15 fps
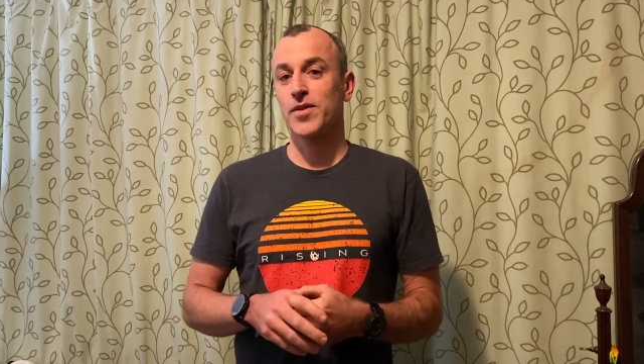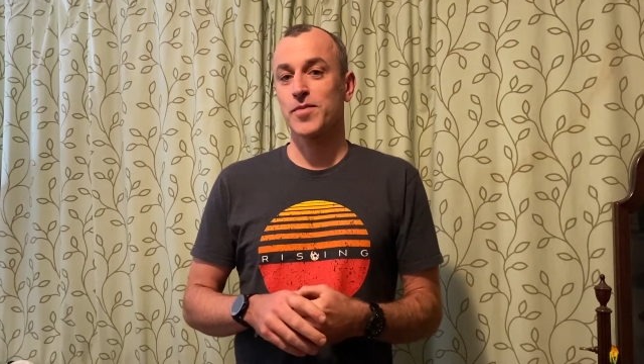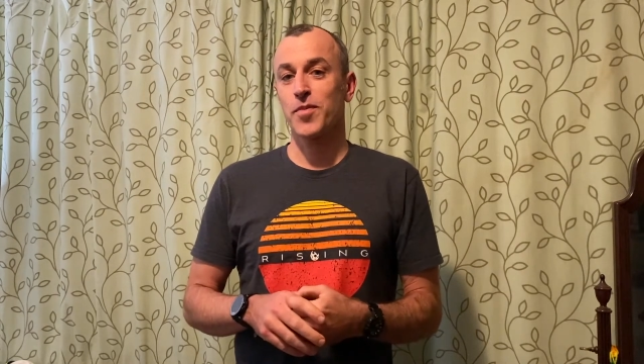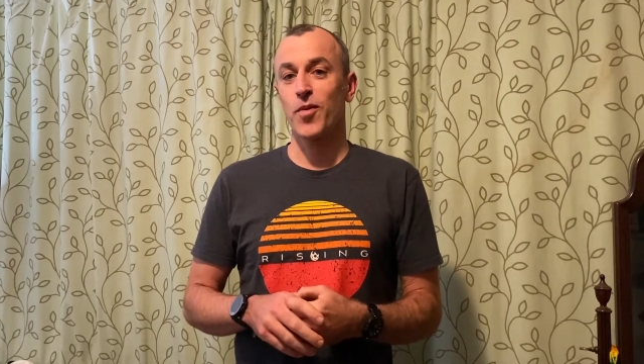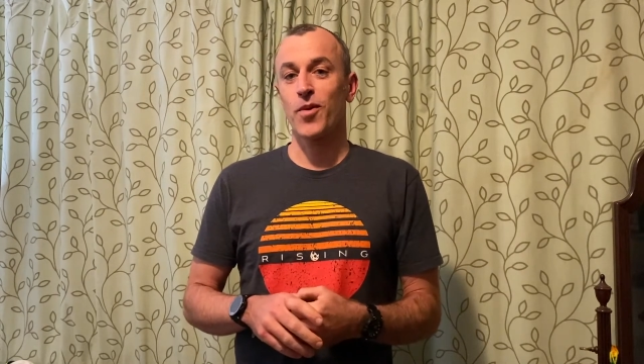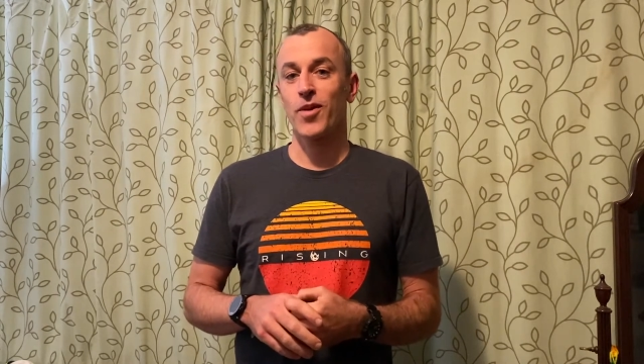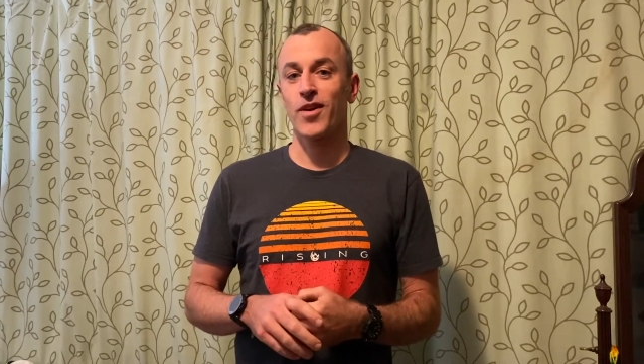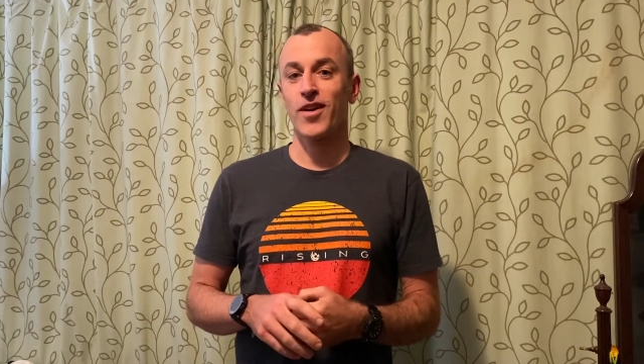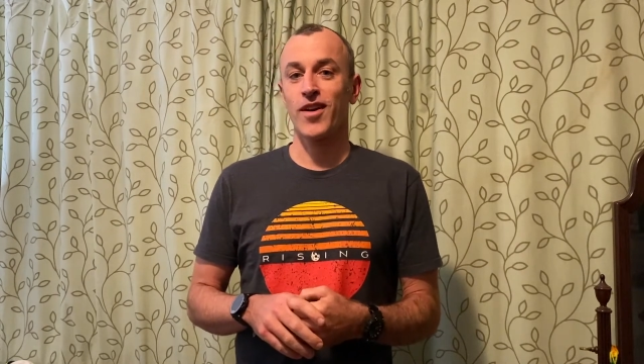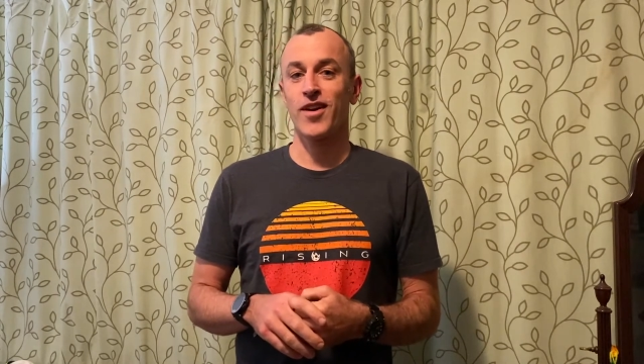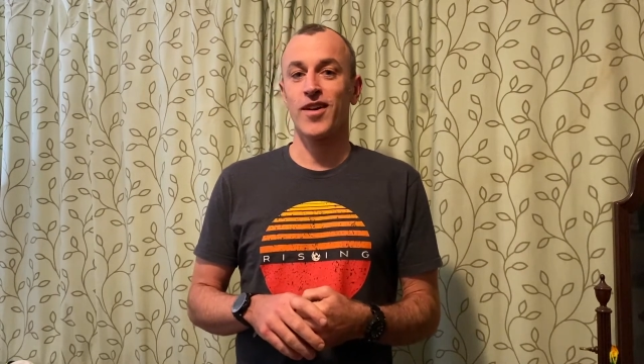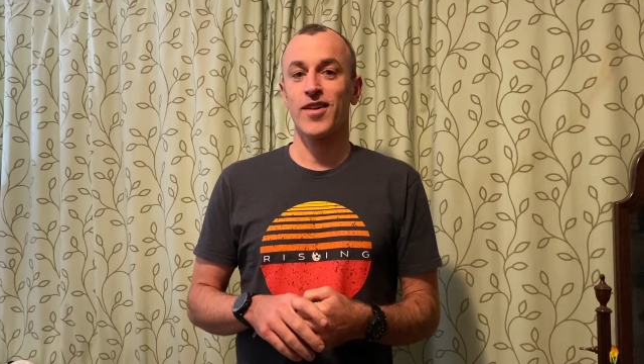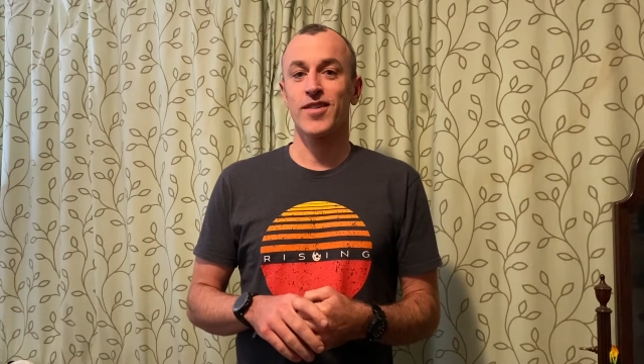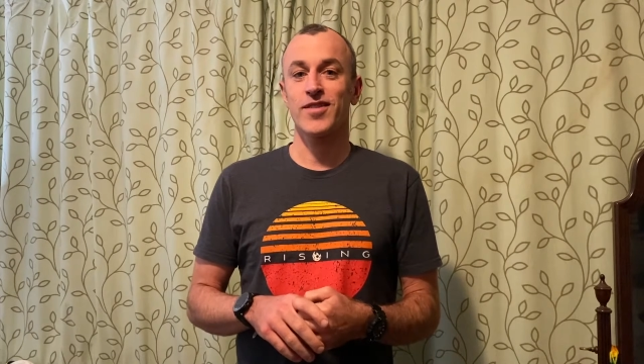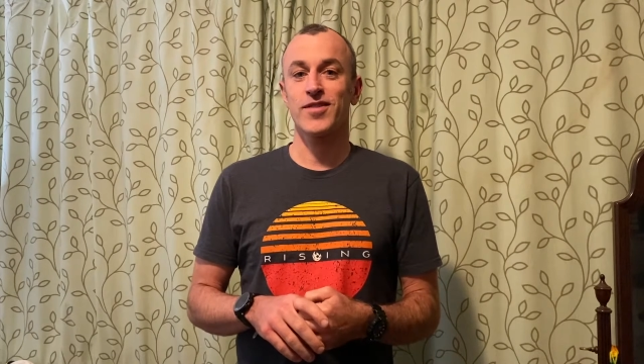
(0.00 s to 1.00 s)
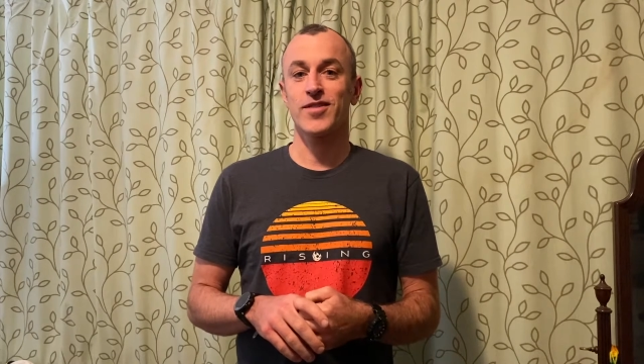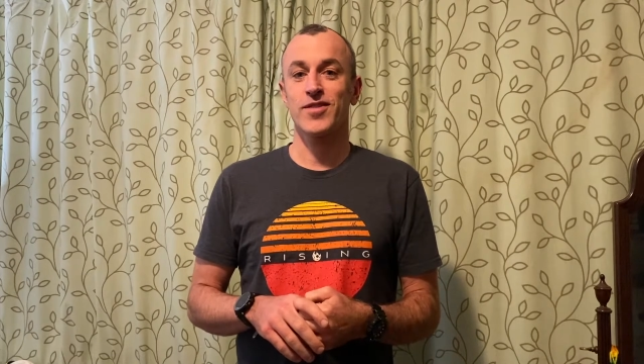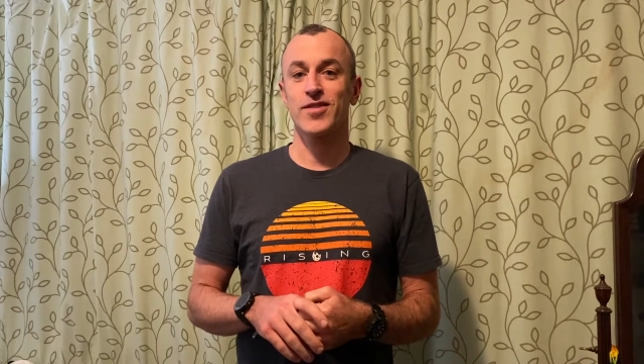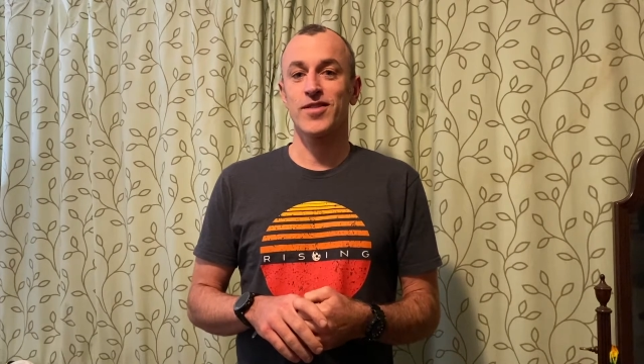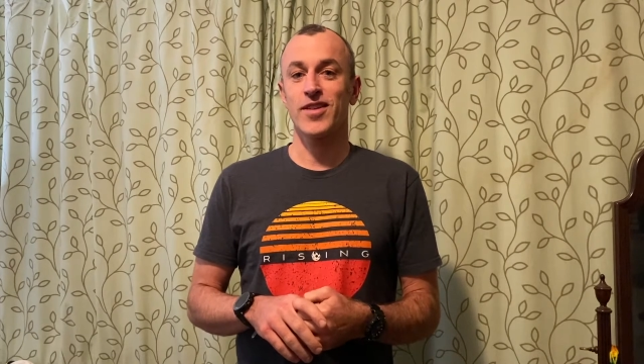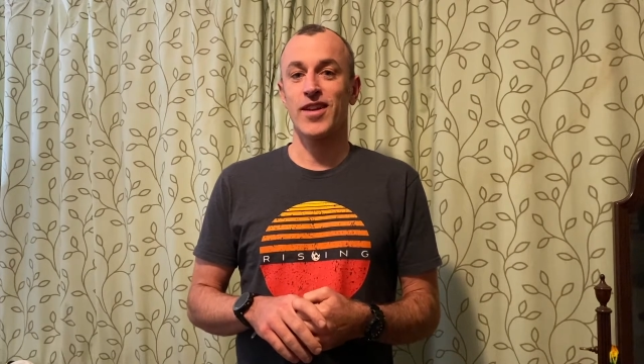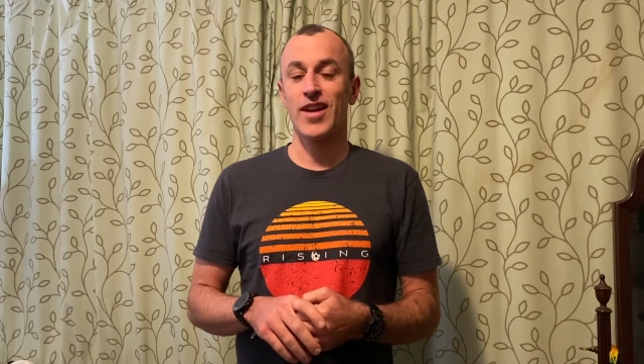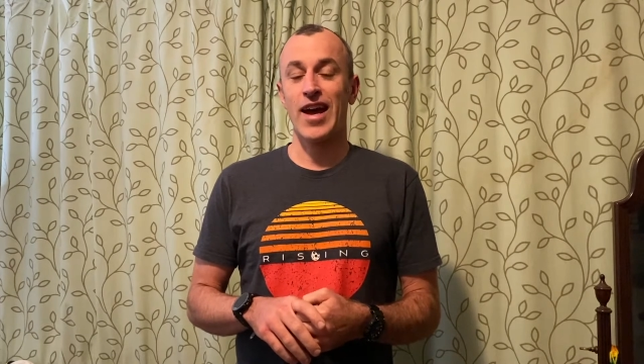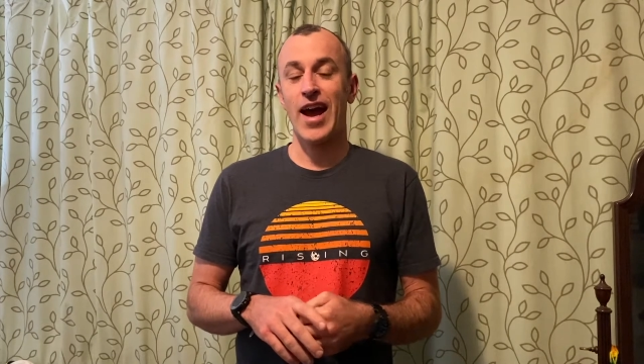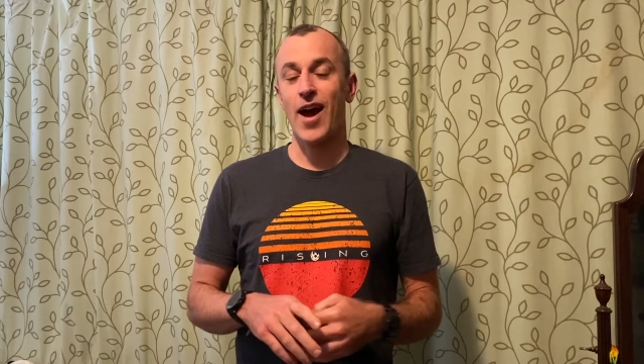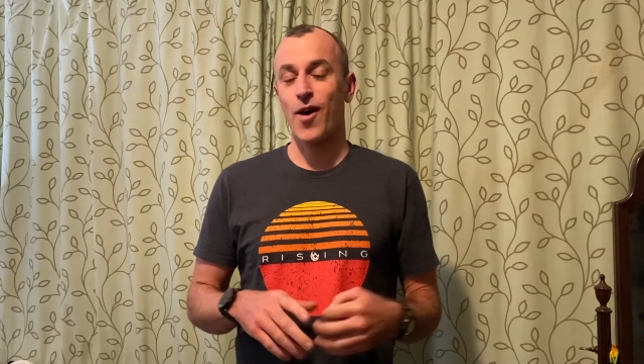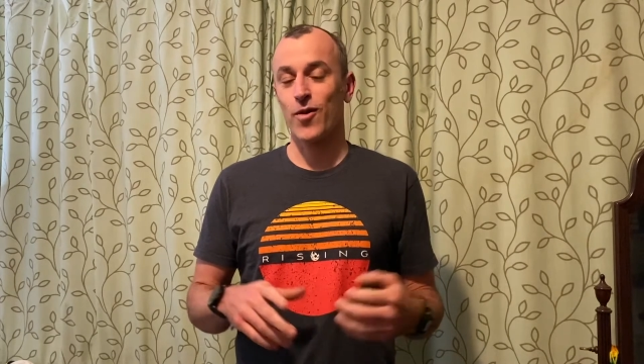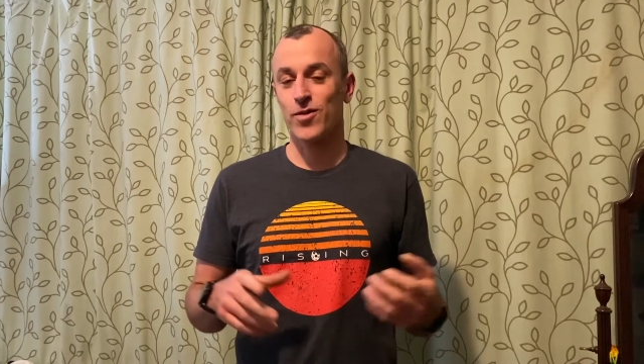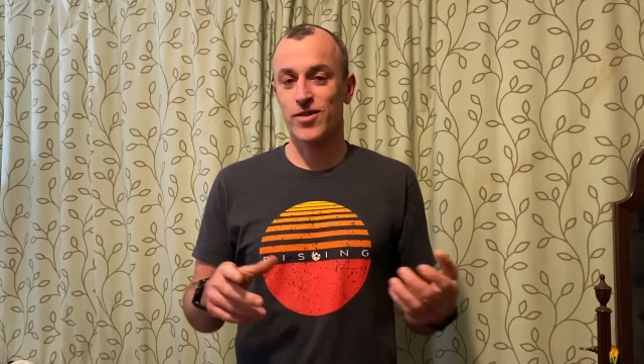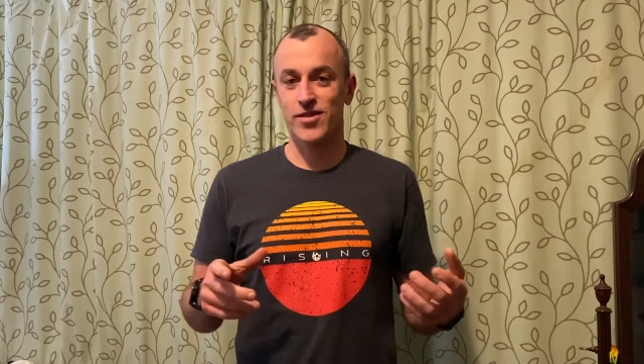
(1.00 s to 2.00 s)
born on in a
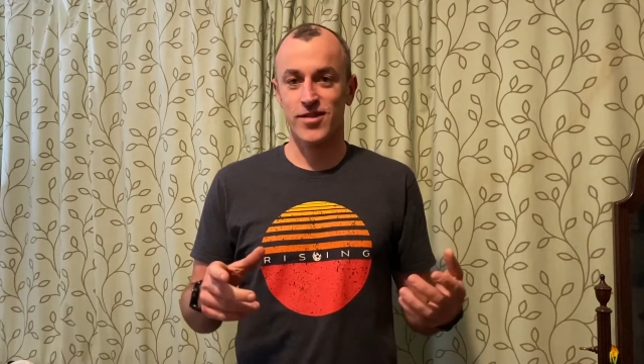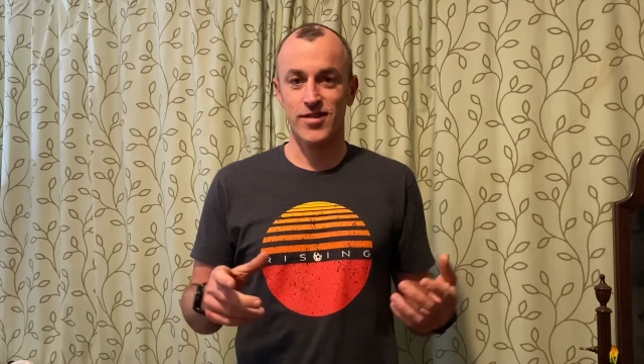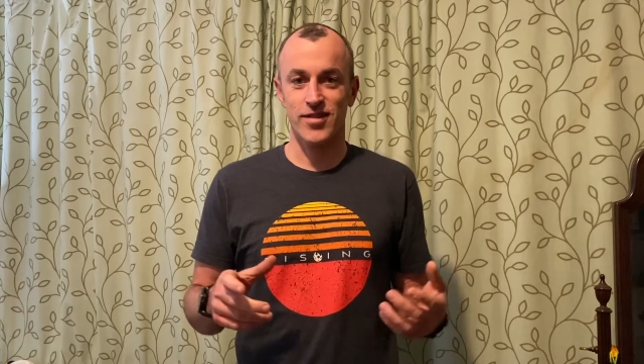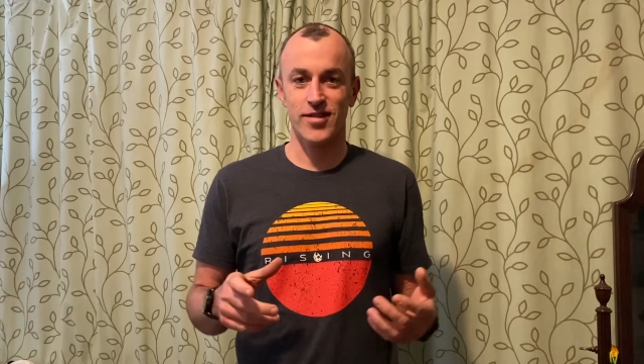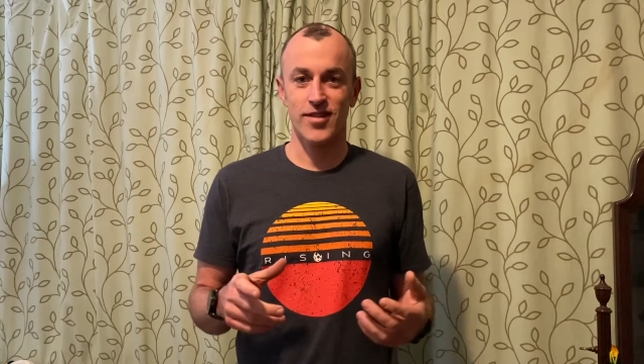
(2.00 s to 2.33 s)
house